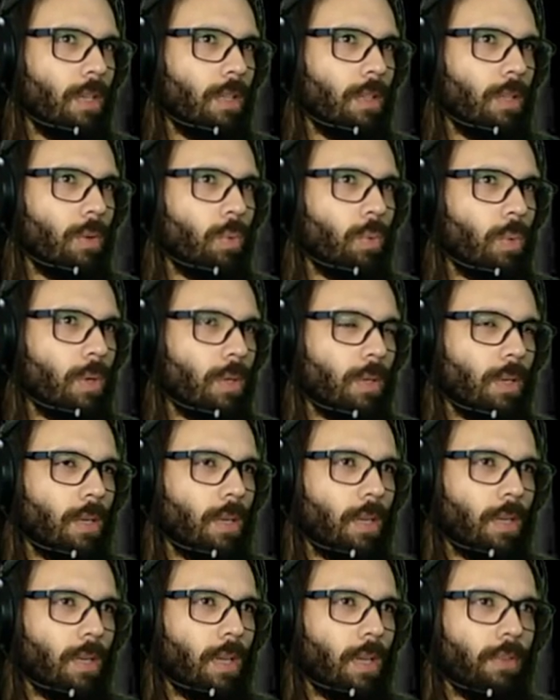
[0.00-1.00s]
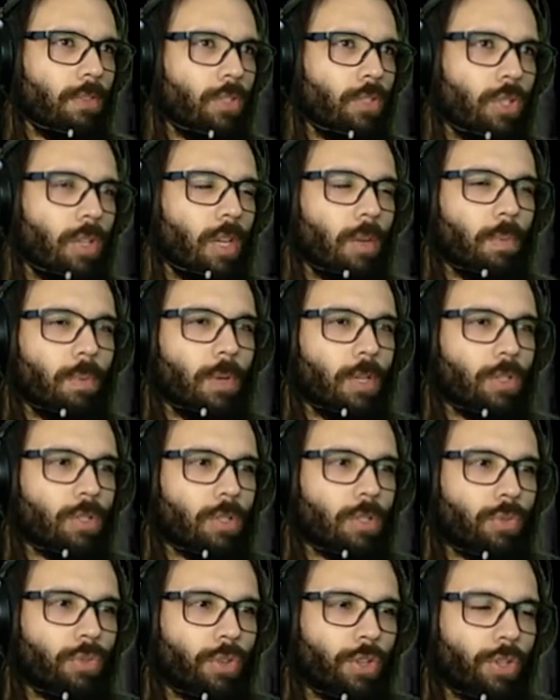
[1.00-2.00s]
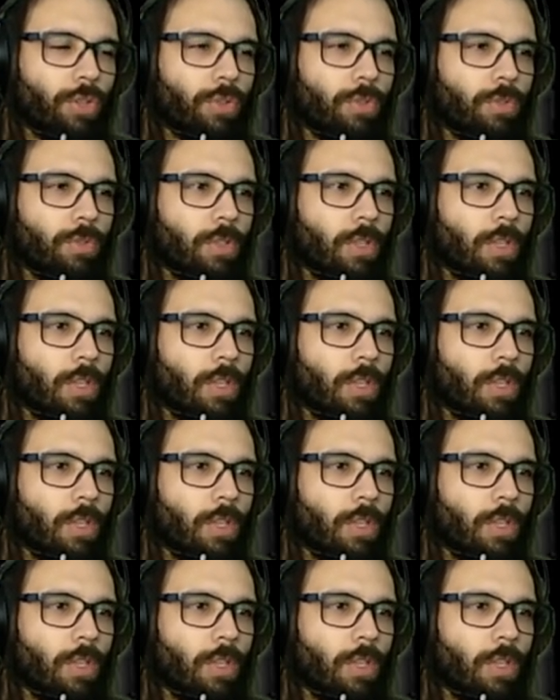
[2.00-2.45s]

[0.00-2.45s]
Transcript: the one having to take pictures for you?